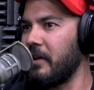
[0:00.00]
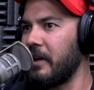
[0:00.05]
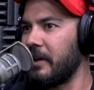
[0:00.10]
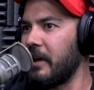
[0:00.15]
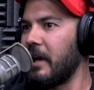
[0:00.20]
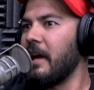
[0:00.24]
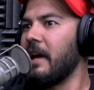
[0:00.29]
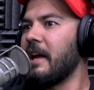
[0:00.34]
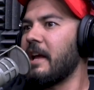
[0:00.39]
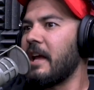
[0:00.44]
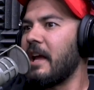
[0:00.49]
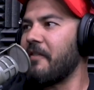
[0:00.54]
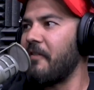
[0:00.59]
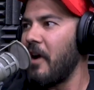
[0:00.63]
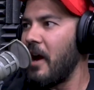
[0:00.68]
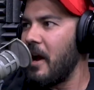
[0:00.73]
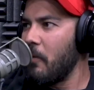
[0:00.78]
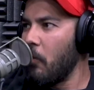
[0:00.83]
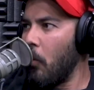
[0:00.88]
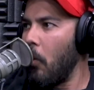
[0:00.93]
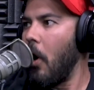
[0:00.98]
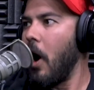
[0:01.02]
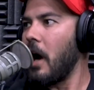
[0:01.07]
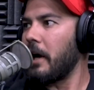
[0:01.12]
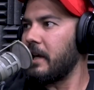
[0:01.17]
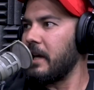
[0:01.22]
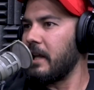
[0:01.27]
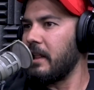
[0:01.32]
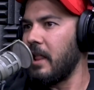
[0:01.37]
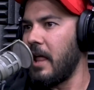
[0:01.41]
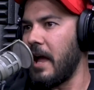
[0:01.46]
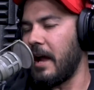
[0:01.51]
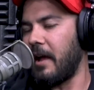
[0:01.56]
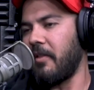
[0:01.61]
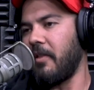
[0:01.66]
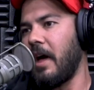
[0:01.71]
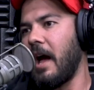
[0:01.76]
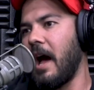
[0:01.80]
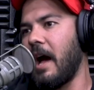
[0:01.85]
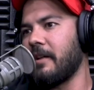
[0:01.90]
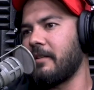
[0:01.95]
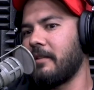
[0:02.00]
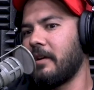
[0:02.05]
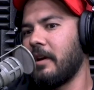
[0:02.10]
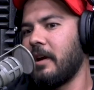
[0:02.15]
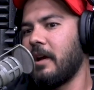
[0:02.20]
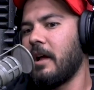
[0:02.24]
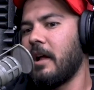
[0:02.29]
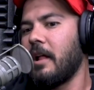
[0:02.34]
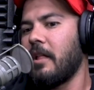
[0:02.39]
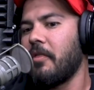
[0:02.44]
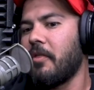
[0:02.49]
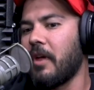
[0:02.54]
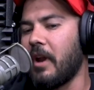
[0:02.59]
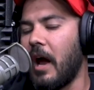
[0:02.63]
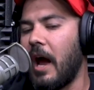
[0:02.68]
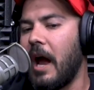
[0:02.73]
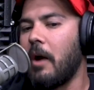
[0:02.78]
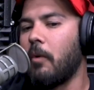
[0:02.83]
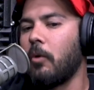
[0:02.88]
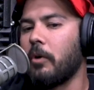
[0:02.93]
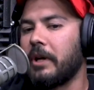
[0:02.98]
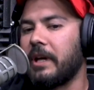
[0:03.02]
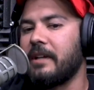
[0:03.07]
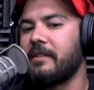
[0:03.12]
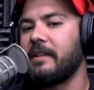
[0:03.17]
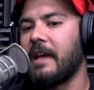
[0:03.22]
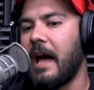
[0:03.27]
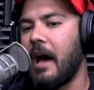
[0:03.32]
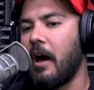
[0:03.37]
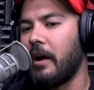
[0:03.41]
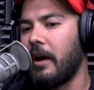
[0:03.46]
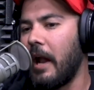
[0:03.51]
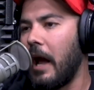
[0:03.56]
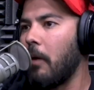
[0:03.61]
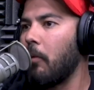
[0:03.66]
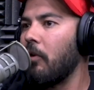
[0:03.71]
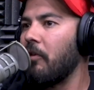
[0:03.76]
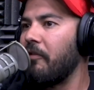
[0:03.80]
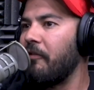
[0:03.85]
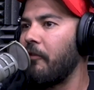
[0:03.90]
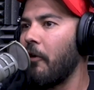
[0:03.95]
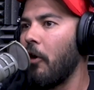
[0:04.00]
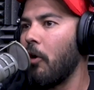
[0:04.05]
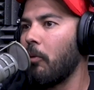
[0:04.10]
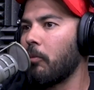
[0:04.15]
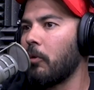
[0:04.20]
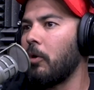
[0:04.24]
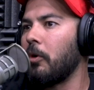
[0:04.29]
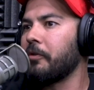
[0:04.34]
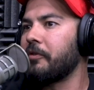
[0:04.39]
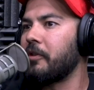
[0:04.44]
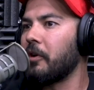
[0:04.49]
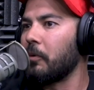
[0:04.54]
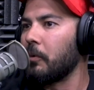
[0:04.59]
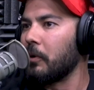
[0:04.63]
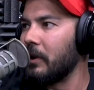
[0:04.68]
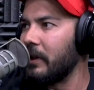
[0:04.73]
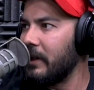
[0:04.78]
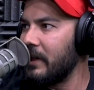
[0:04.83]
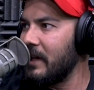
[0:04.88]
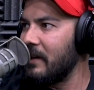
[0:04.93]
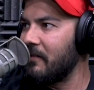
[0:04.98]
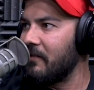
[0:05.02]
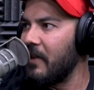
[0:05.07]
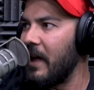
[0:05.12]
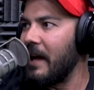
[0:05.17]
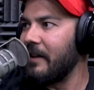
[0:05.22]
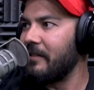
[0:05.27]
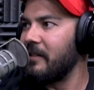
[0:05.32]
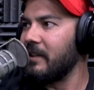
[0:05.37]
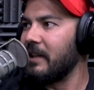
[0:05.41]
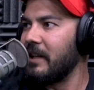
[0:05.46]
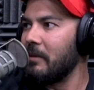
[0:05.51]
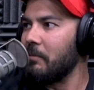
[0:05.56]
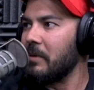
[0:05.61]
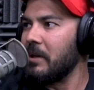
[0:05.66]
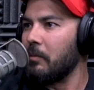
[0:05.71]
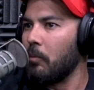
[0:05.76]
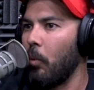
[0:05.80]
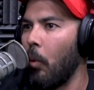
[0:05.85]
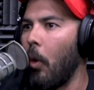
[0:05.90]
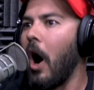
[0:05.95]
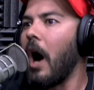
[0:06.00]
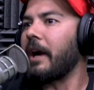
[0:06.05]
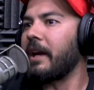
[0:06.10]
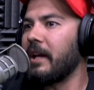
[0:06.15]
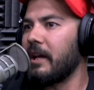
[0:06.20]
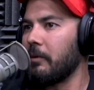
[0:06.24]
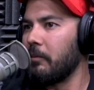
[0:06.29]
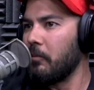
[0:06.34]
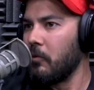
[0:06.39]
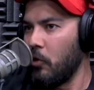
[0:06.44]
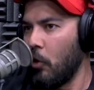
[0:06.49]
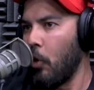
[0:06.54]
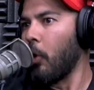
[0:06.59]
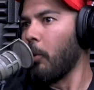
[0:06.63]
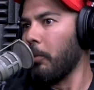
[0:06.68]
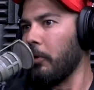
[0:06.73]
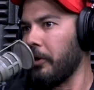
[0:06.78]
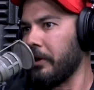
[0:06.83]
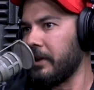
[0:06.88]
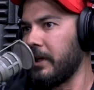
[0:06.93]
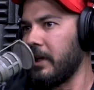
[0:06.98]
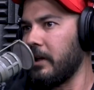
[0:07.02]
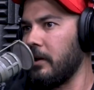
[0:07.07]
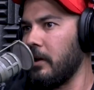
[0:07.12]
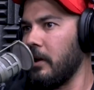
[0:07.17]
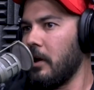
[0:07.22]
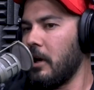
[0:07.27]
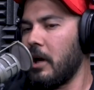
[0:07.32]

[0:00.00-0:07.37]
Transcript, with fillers: Like if I'm walking like that, then I will get down and I will foam roll to relieve that, to get me walking normal again.